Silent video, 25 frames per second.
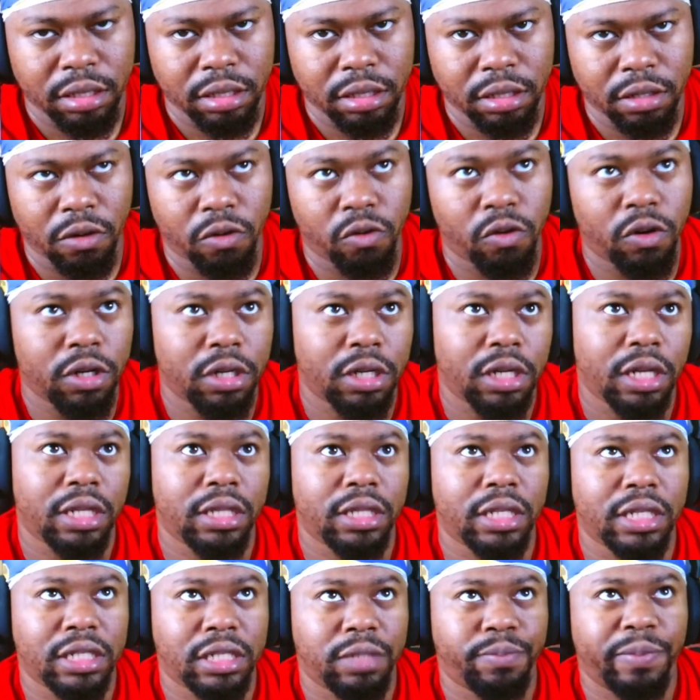or the
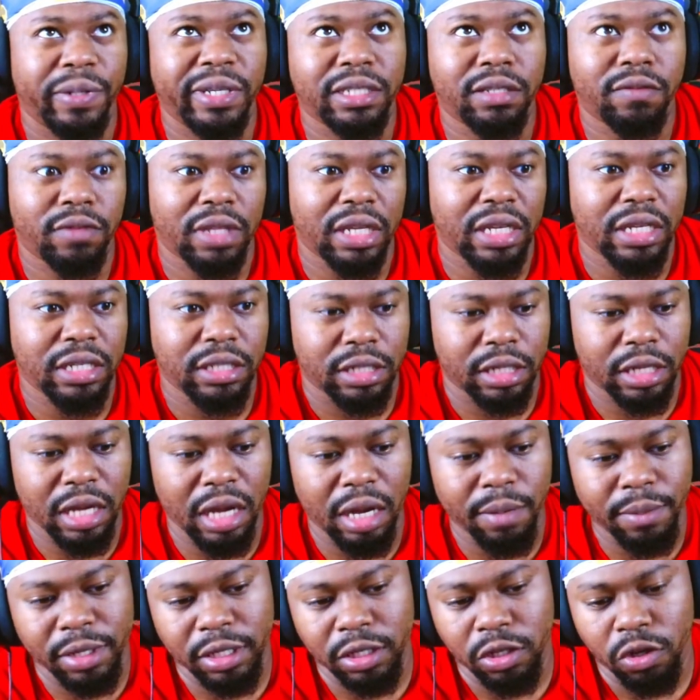expensive things are
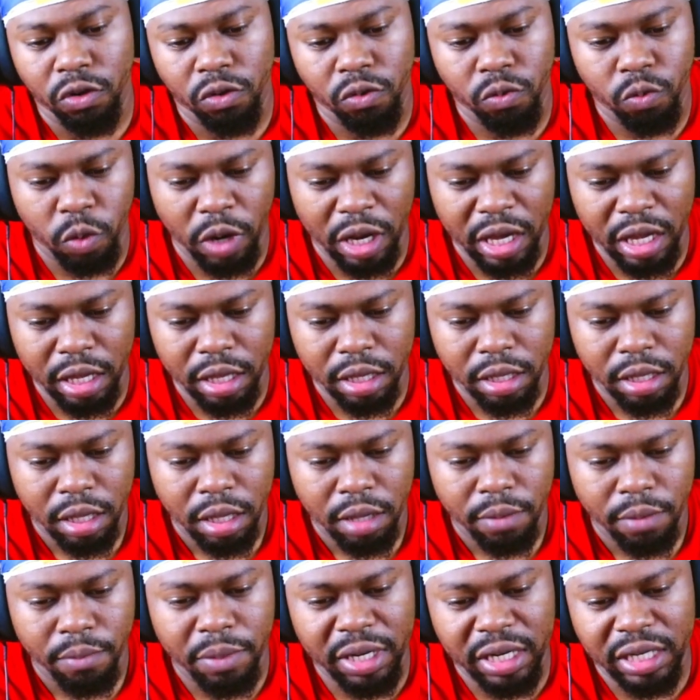coming your way,
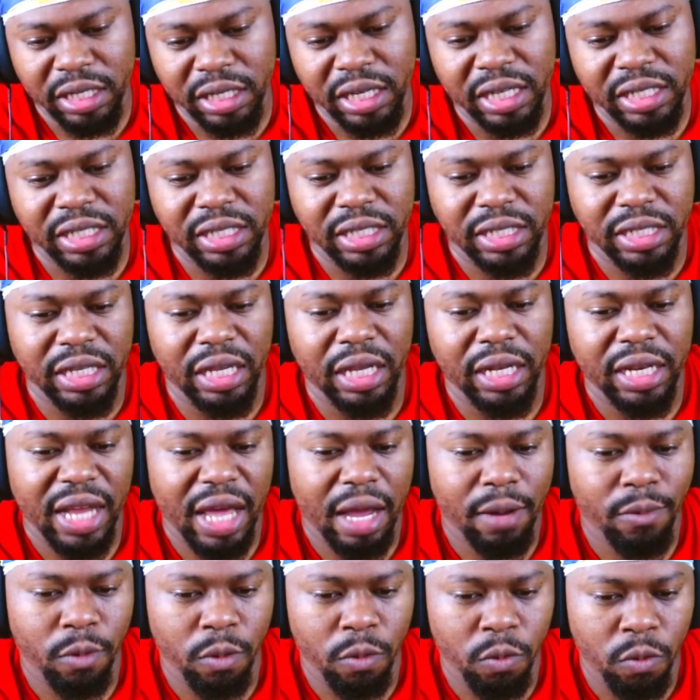but it doesn't seem that
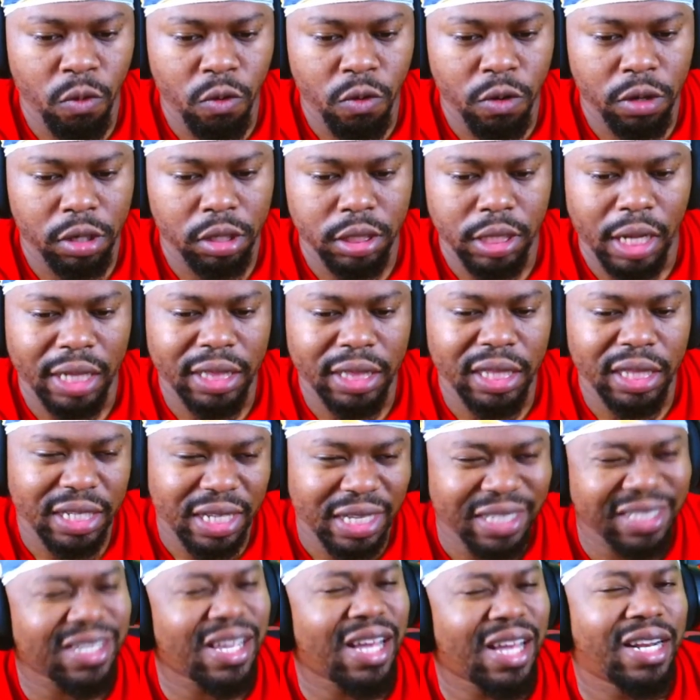rewarding. I think
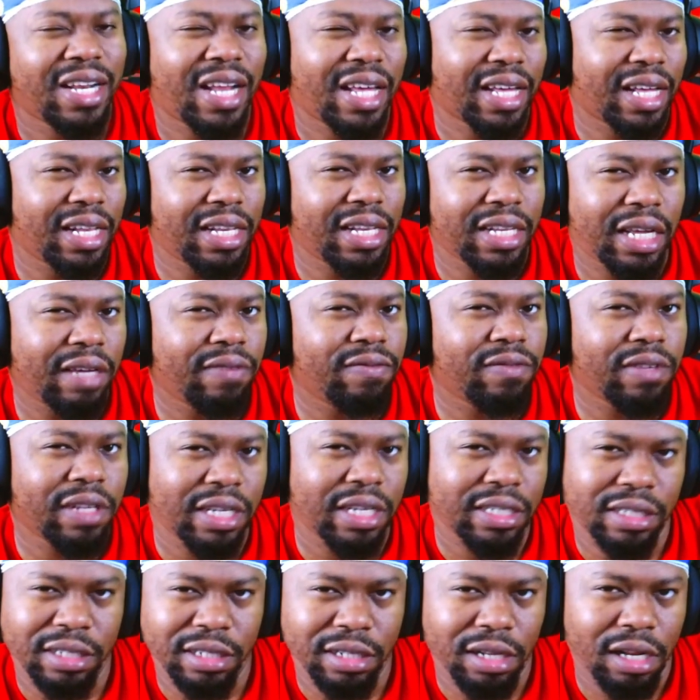that's kind of like a life
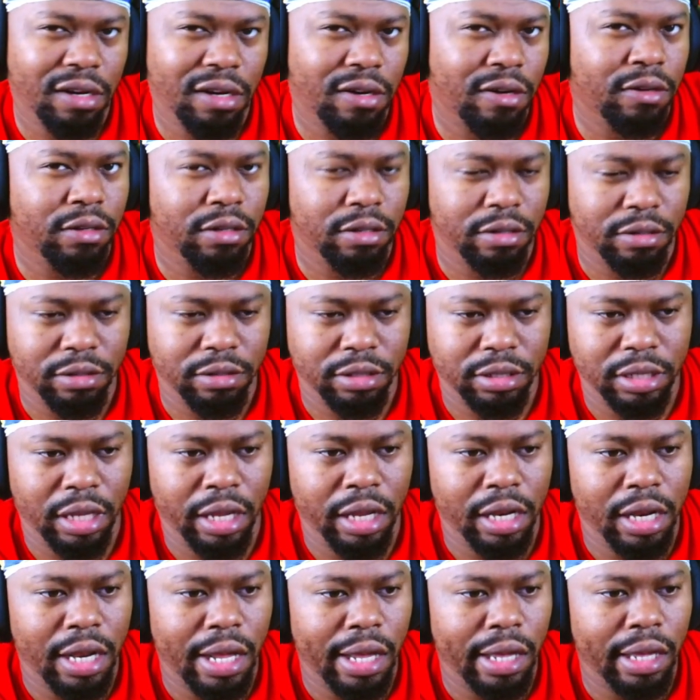lesson learned. You know what I'm saying?
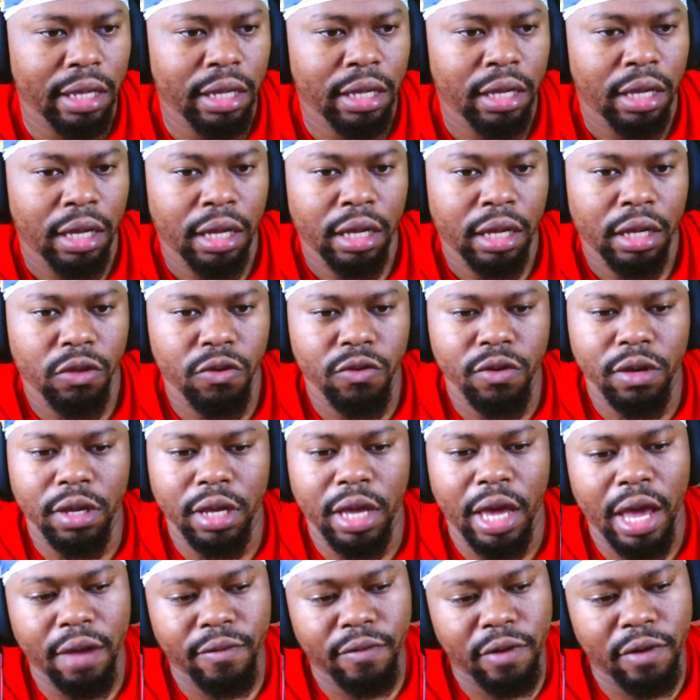Like, you can
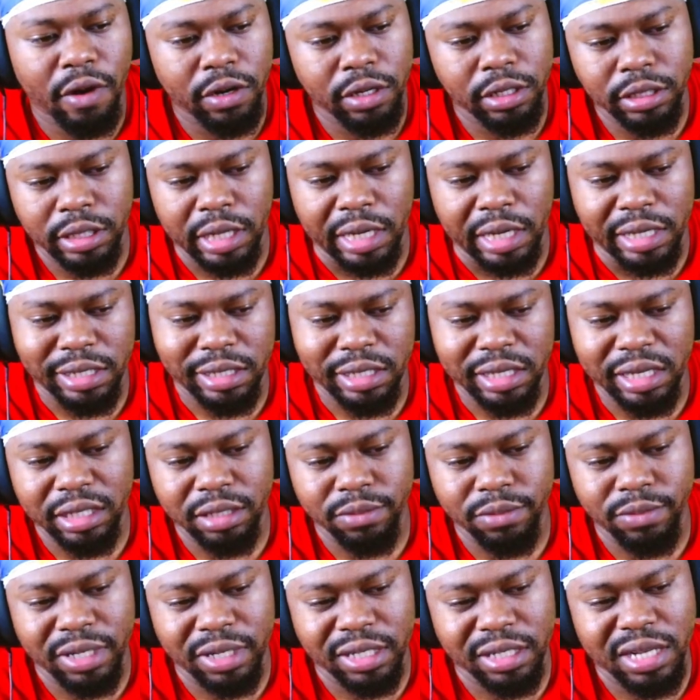have all these nice things,
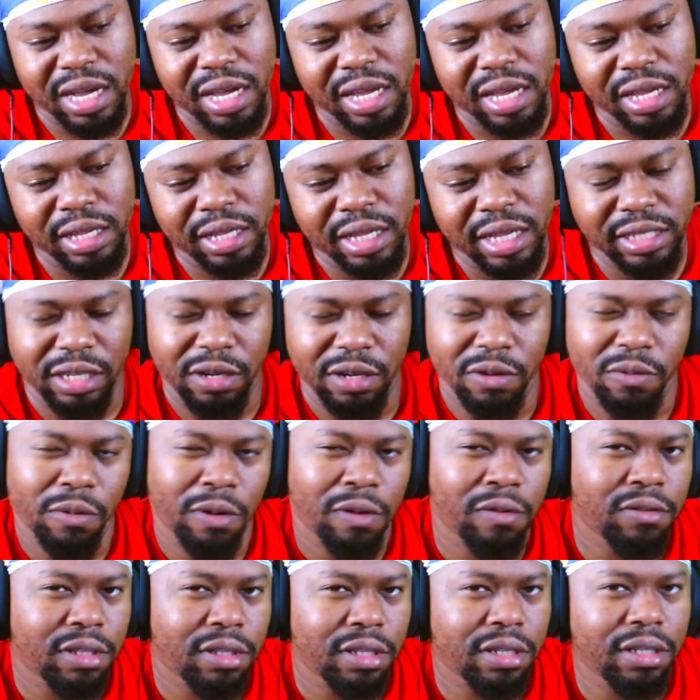but it's like, is it
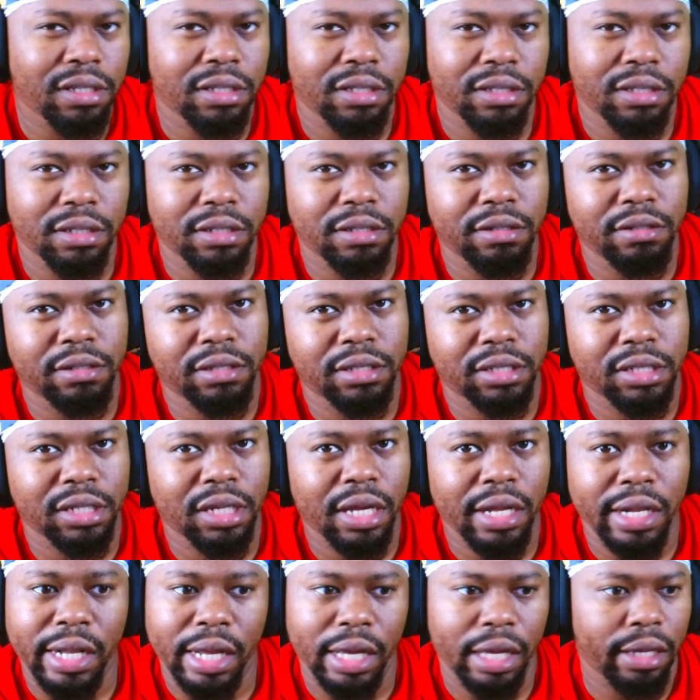worth it? You know what I'm saying?
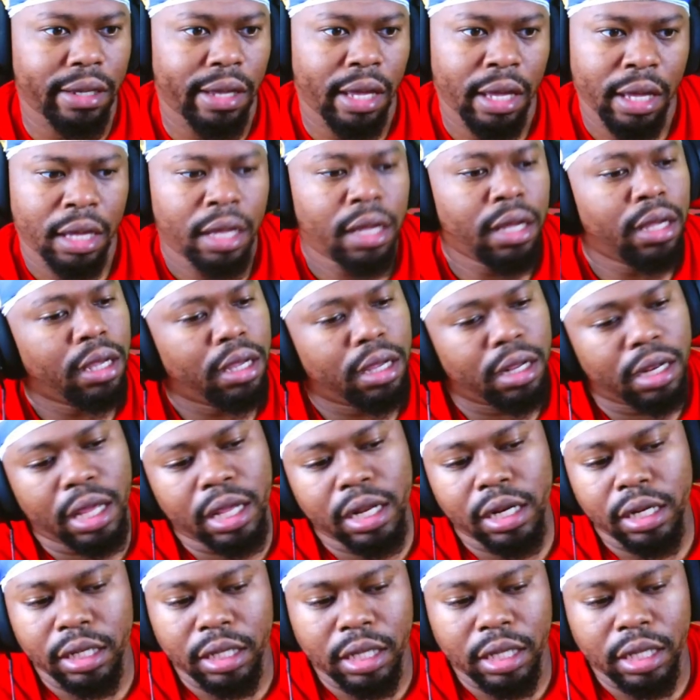Like, they
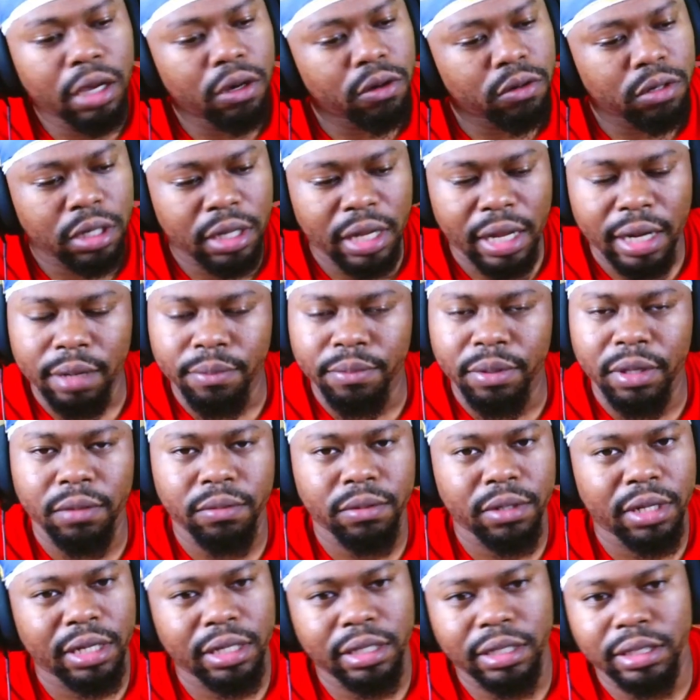done killed a lot of people.
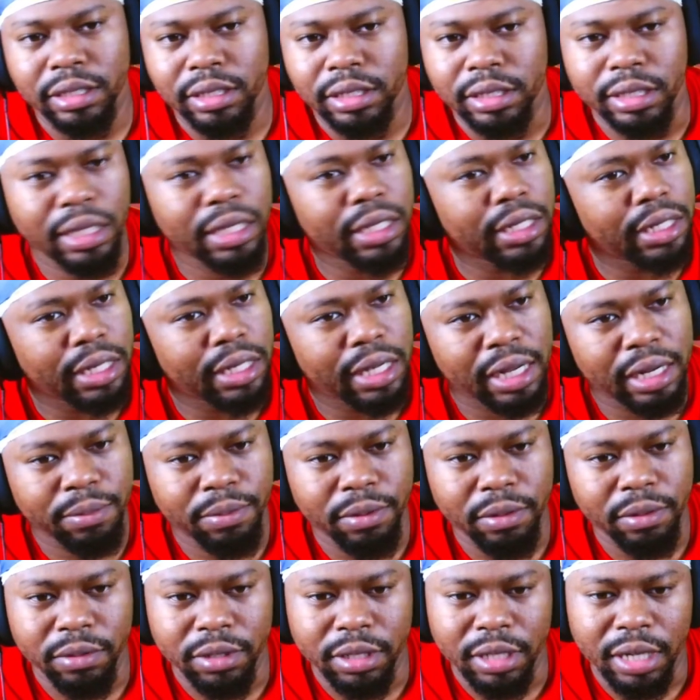They done seen a lot of
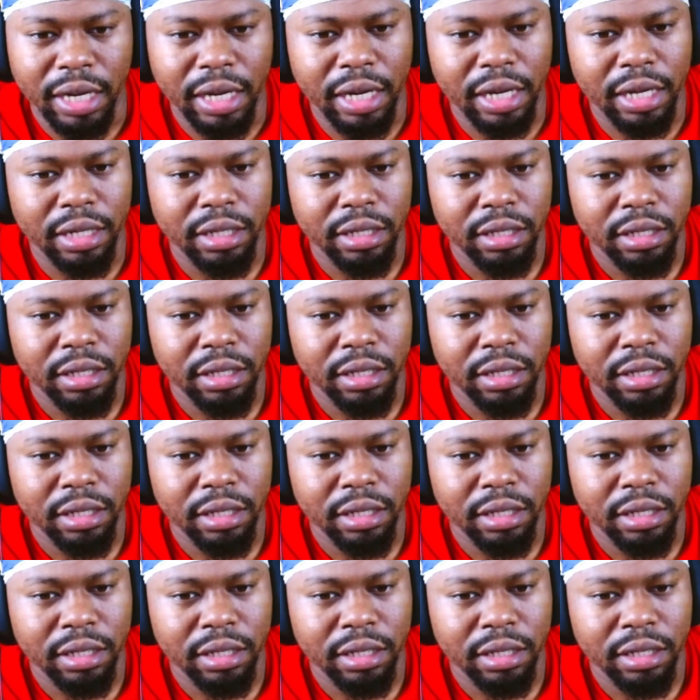people die.